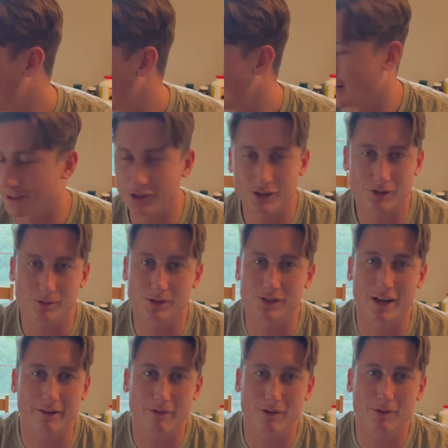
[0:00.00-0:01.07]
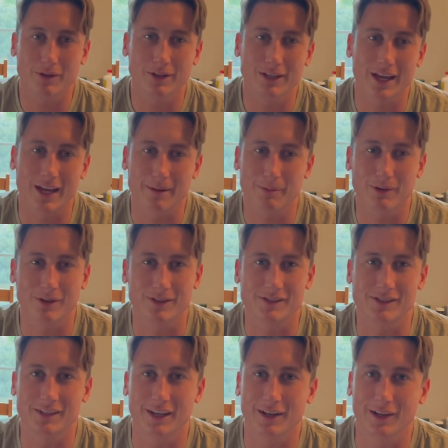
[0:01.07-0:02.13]
I just was never really able to
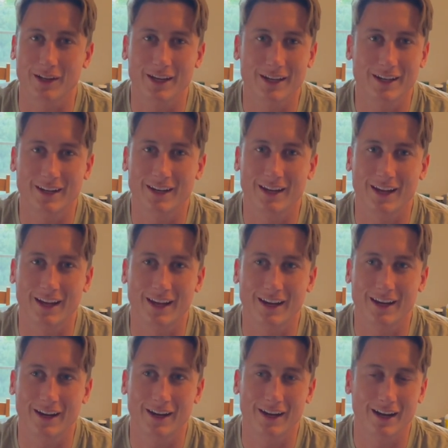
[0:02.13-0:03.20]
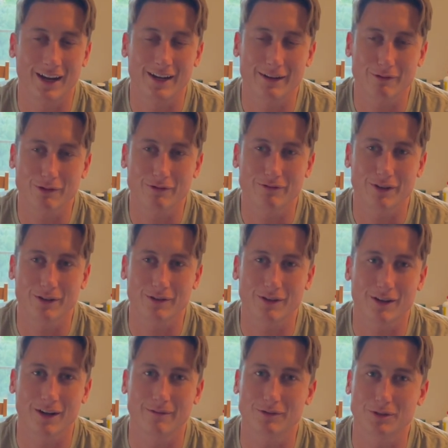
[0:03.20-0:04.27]
settle in, and I never felt
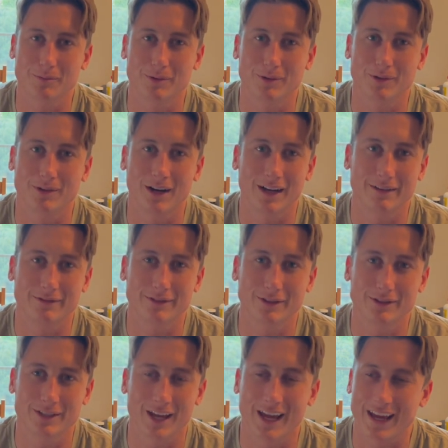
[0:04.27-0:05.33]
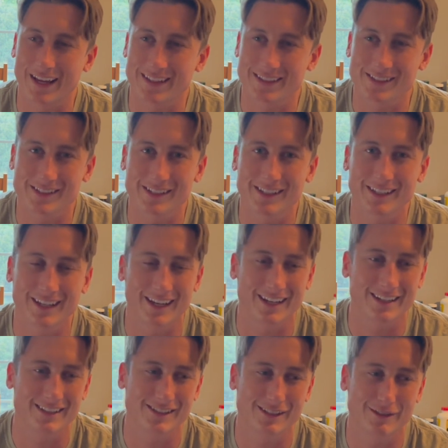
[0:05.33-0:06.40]
comfortable. I felt antsy
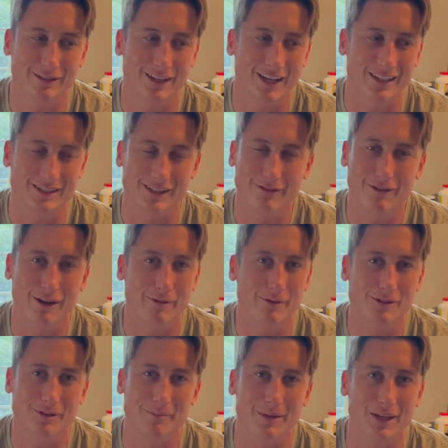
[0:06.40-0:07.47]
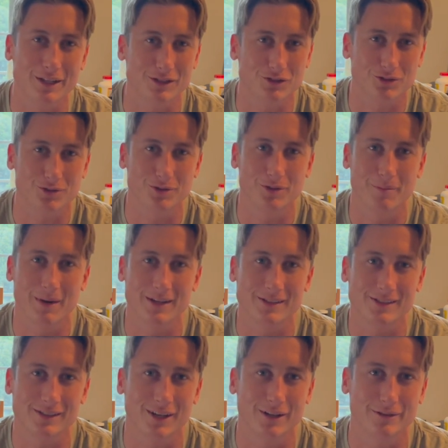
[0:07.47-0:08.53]
and as if I wasn't being true to
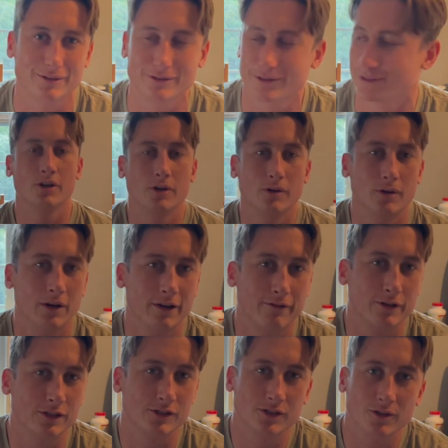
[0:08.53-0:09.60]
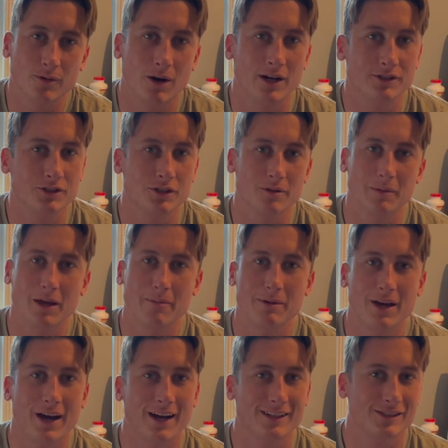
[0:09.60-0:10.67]
myself. So if you're still watching, you may
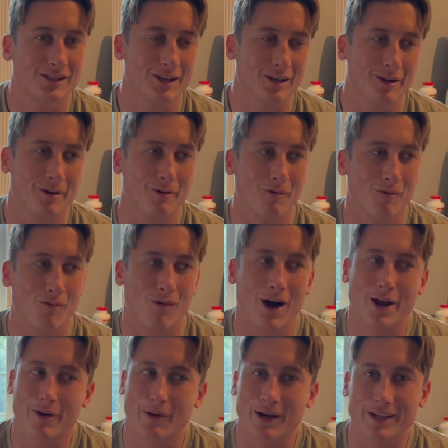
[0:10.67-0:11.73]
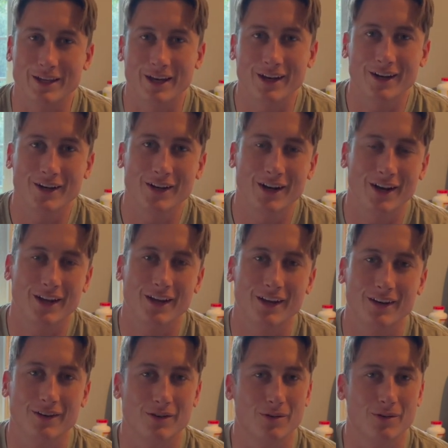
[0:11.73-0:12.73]
be asking, why do I care and